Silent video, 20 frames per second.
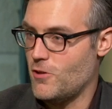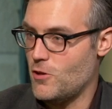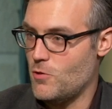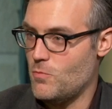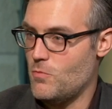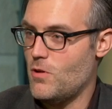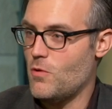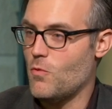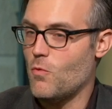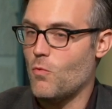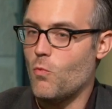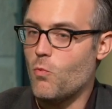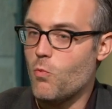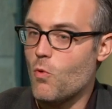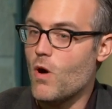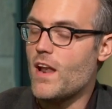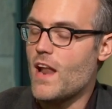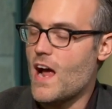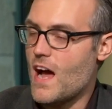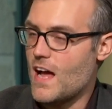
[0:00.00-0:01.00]
film,
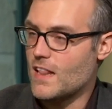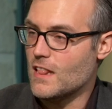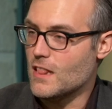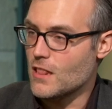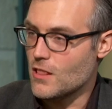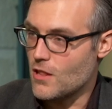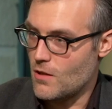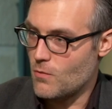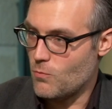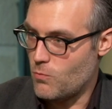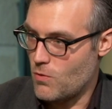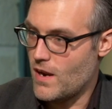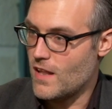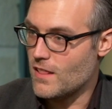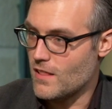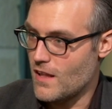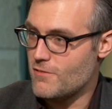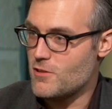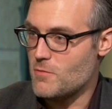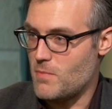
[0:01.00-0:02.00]
what I
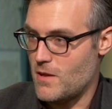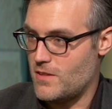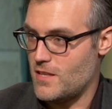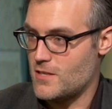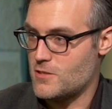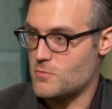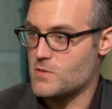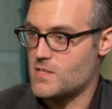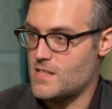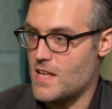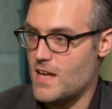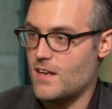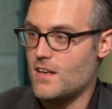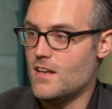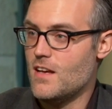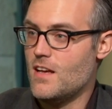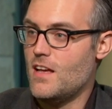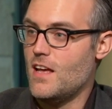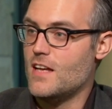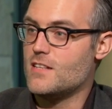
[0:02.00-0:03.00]
loved about this was that
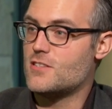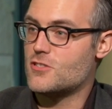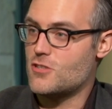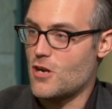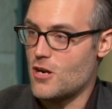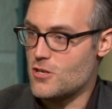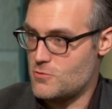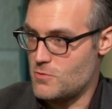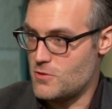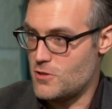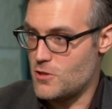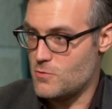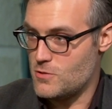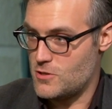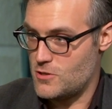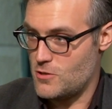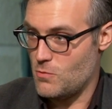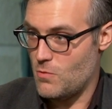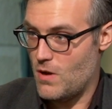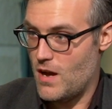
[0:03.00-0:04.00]
it starts with you
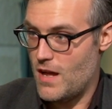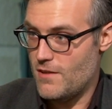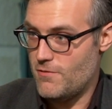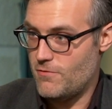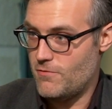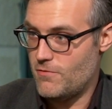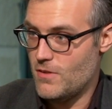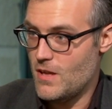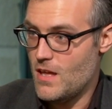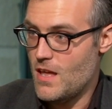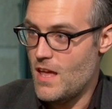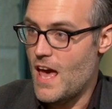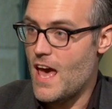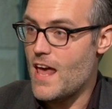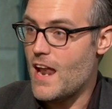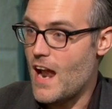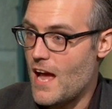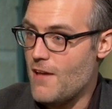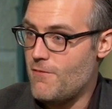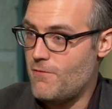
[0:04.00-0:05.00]
as the wife,
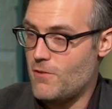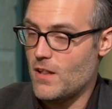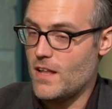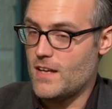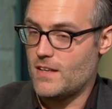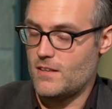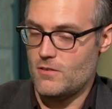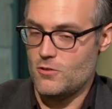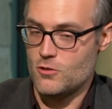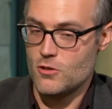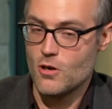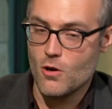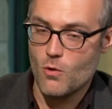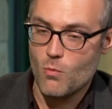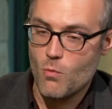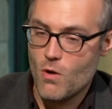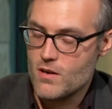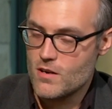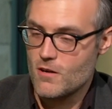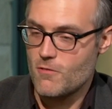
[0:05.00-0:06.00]
and I feel like you're a
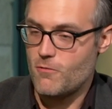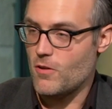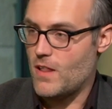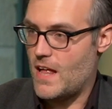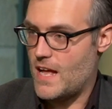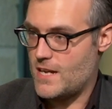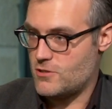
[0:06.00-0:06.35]
wonderful